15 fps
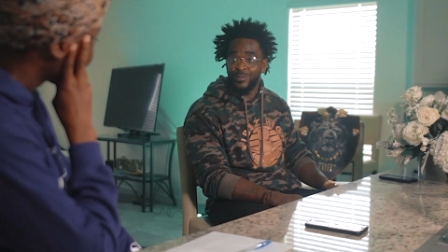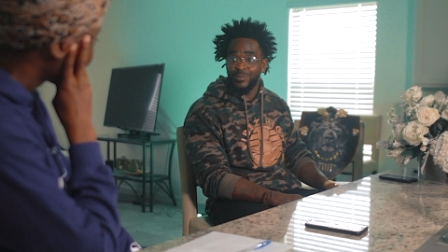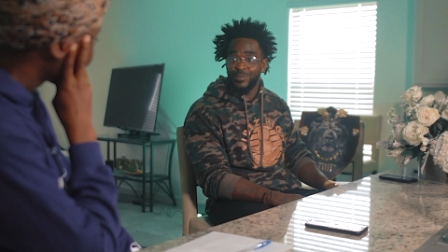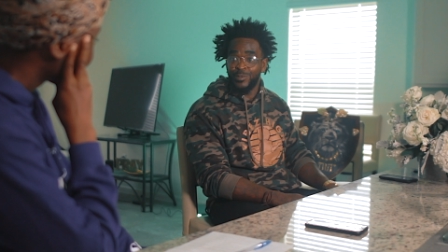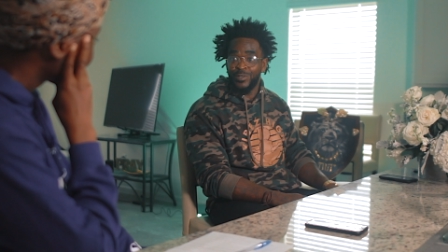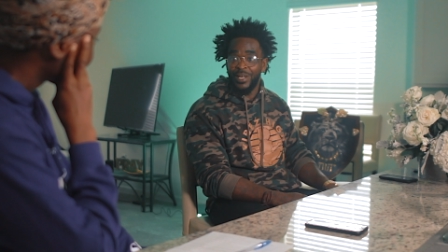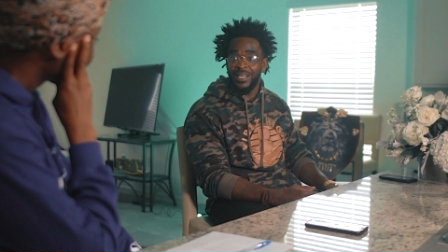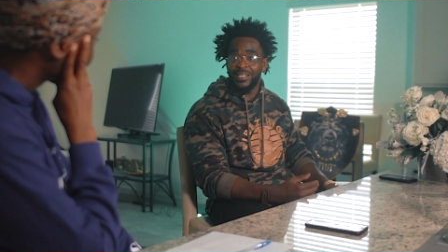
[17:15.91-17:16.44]
on.
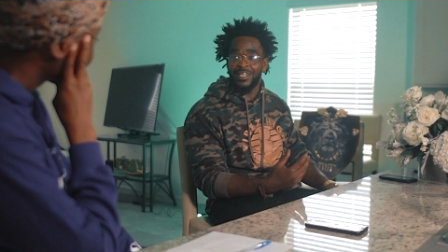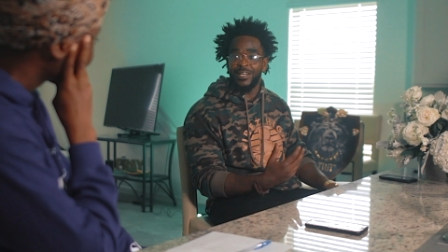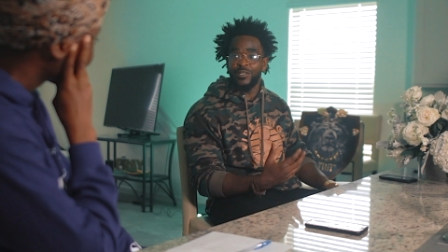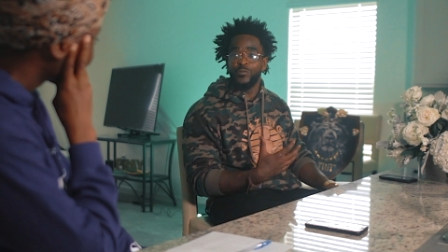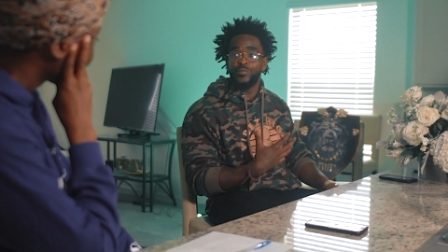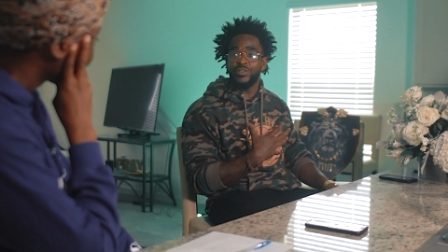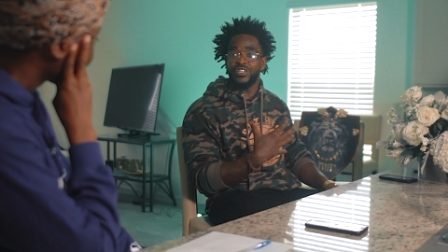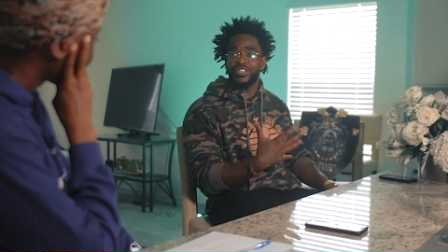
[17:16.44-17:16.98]
So like it's
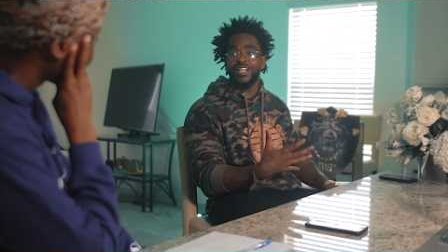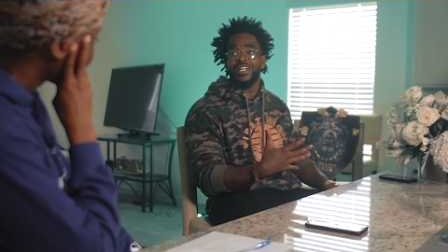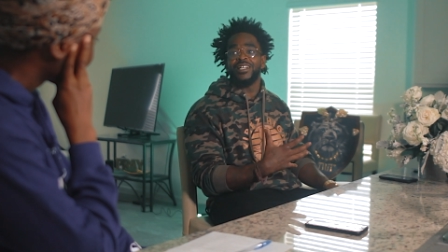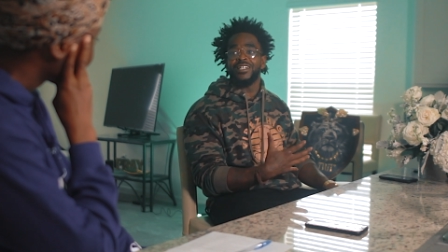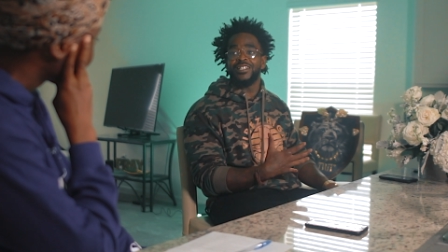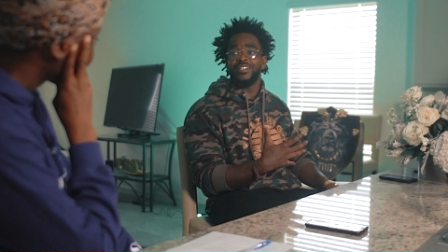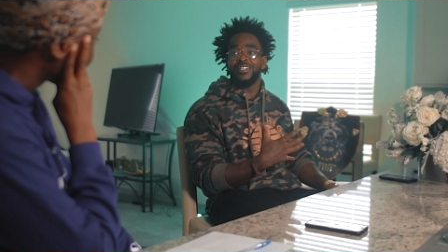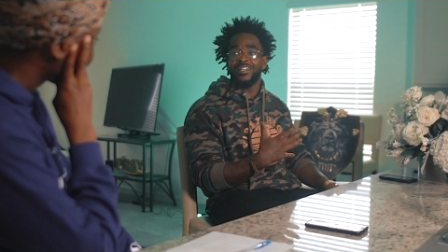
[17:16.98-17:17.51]
like you
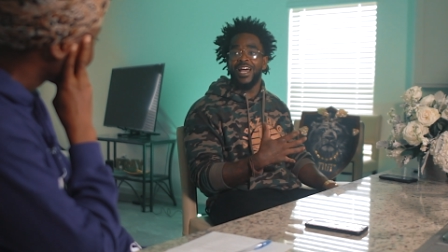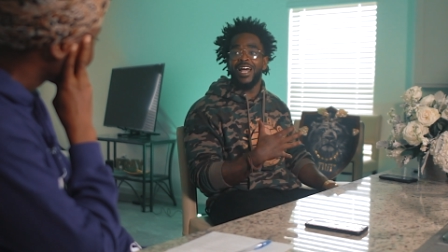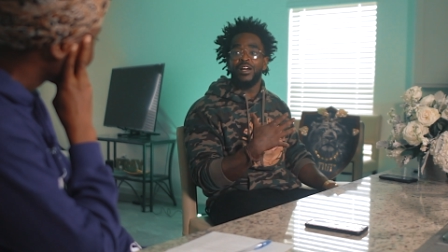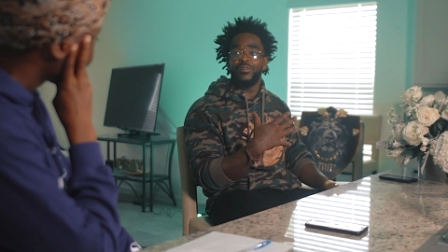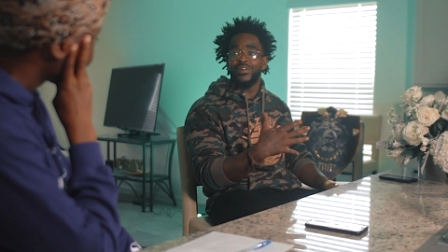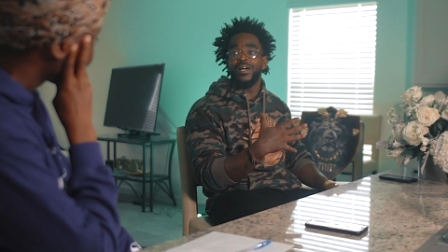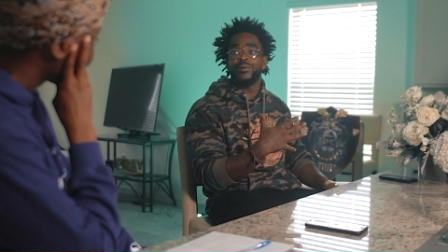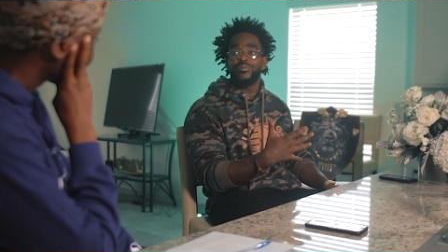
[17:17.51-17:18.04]
projecting
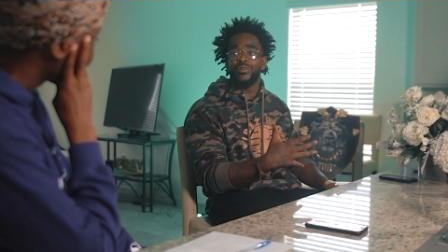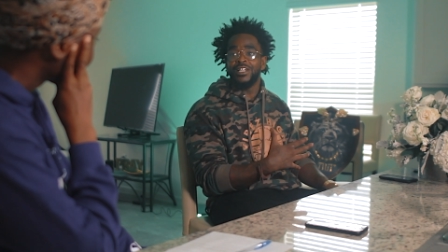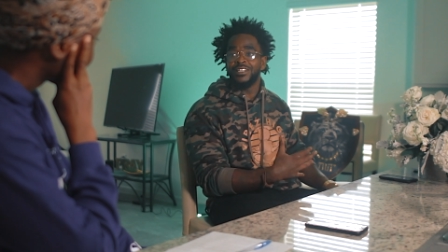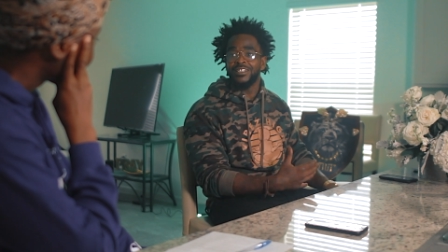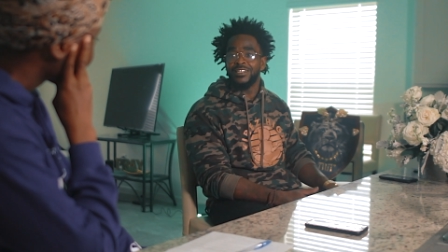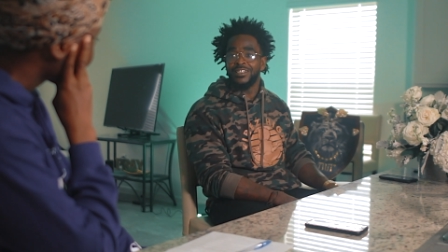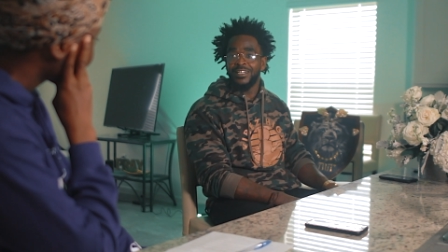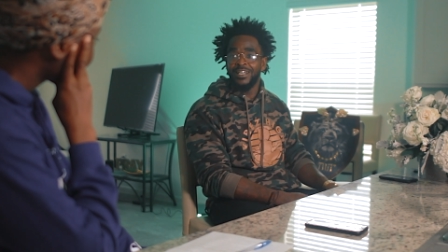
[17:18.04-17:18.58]
high
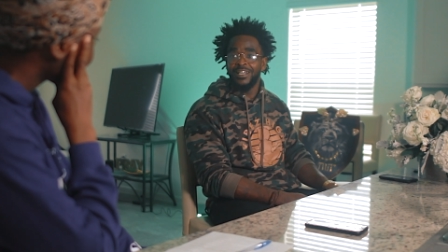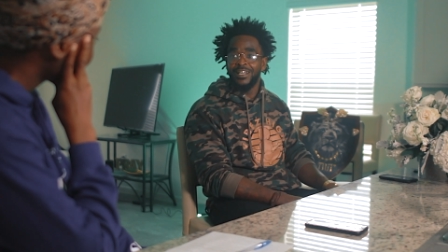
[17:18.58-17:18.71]
vibrations